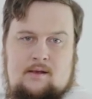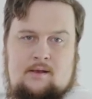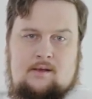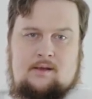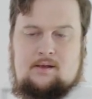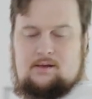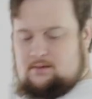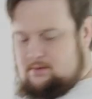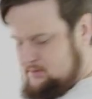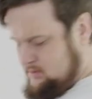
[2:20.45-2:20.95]

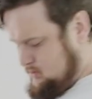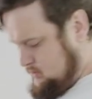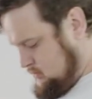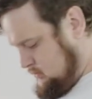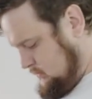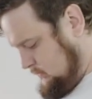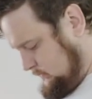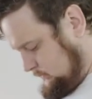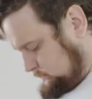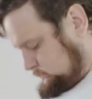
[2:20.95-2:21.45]
This might
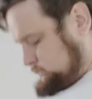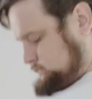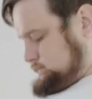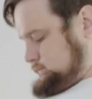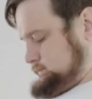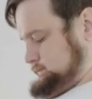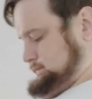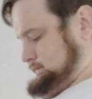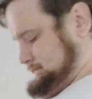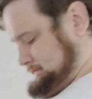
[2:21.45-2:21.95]
be due to
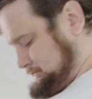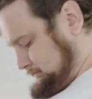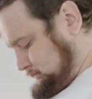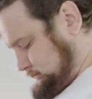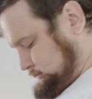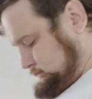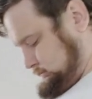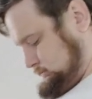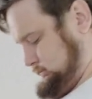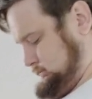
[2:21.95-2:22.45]
low
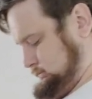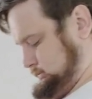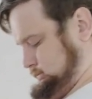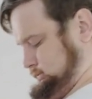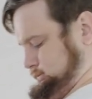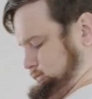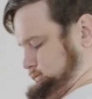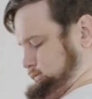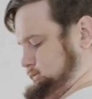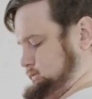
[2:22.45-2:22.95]

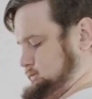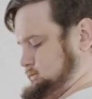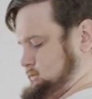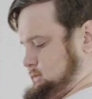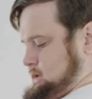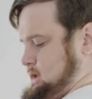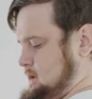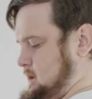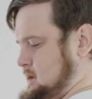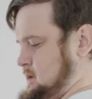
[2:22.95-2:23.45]
selenium
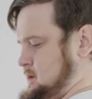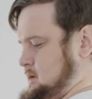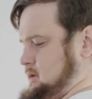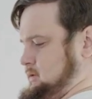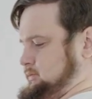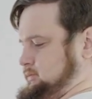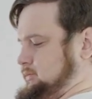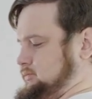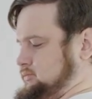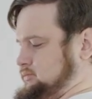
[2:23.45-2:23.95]
affecting your
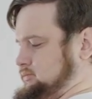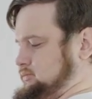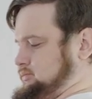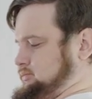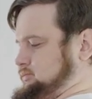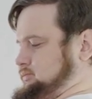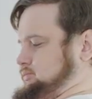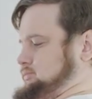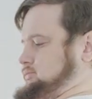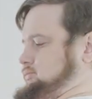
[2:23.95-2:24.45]

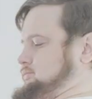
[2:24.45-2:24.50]
metabolism.